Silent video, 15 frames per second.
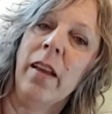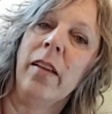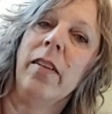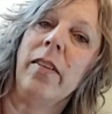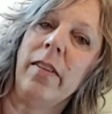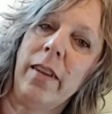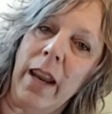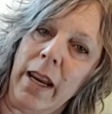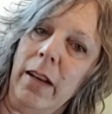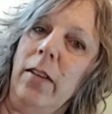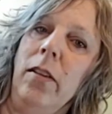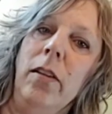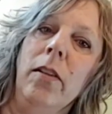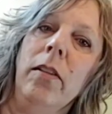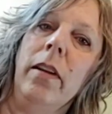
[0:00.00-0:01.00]
Stay
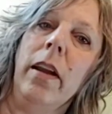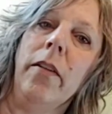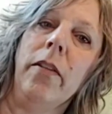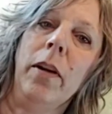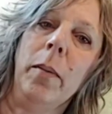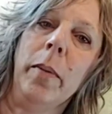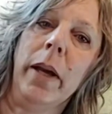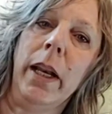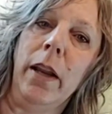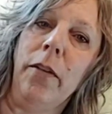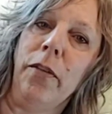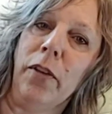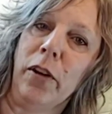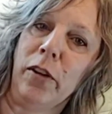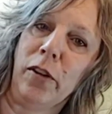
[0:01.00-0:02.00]
tuned, everybody,
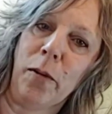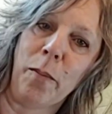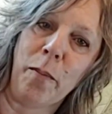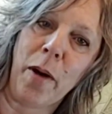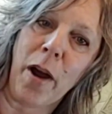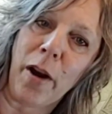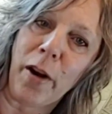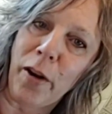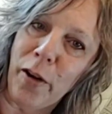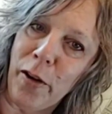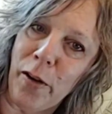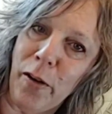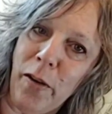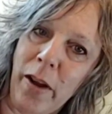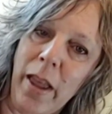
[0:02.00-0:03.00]
for
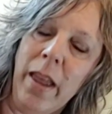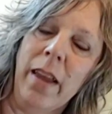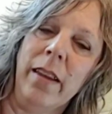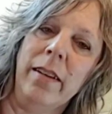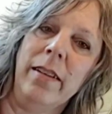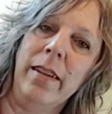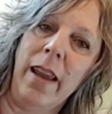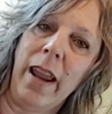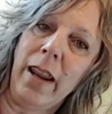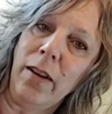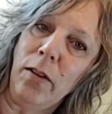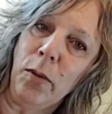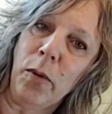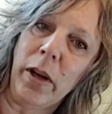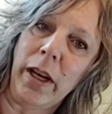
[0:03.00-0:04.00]
tomorrow, day
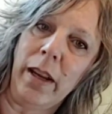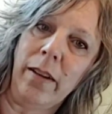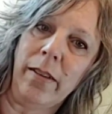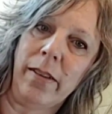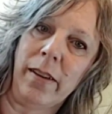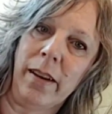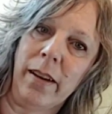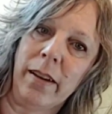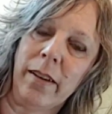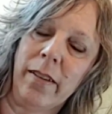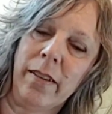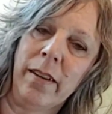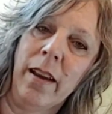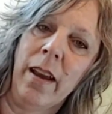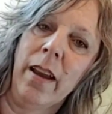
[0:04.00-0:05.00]

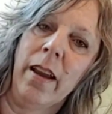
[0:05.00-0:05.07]
26.